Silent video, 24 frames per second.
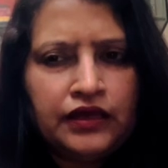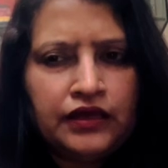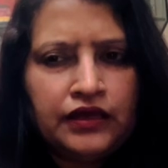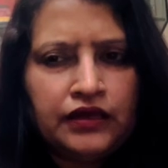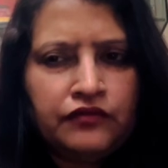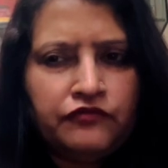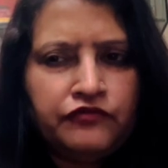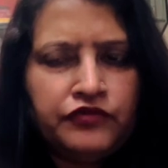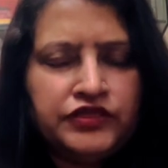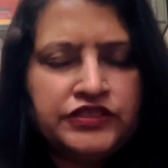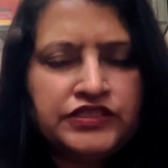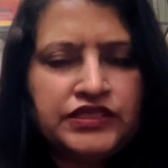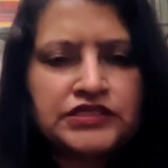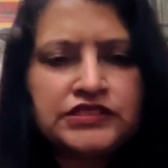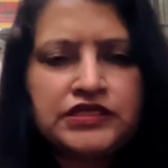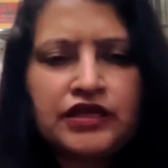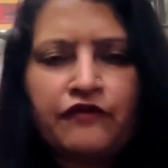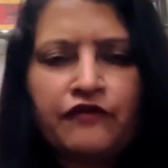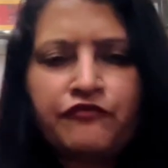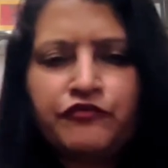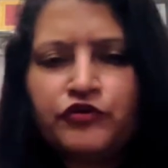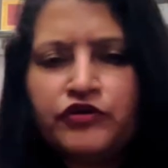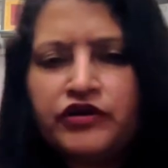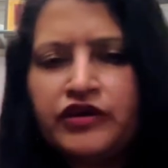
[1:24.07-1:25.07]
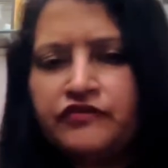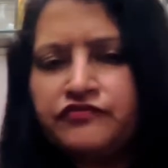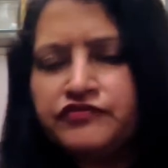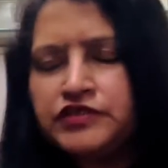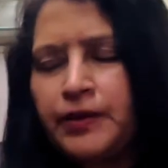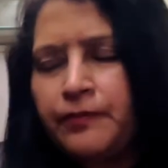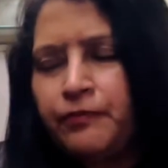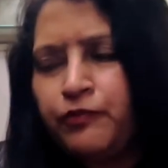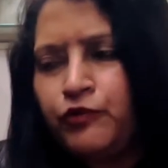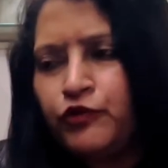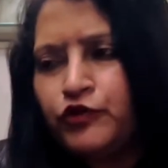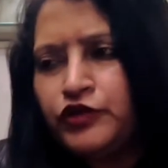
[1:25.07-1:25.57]
We just have to give
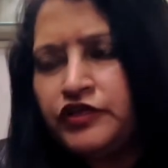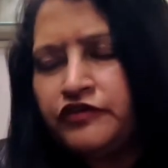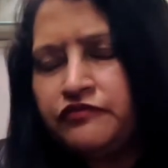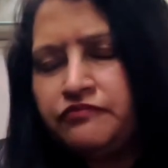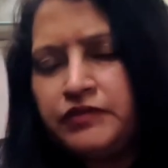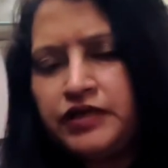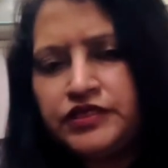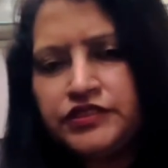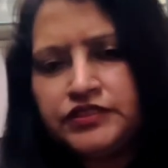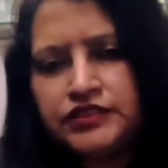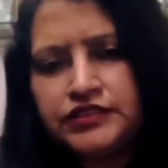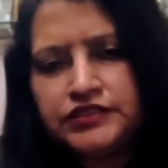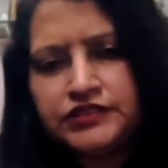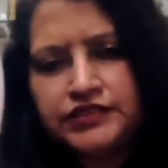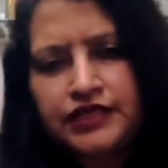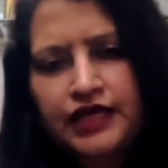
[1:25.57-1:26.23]
supportive measures,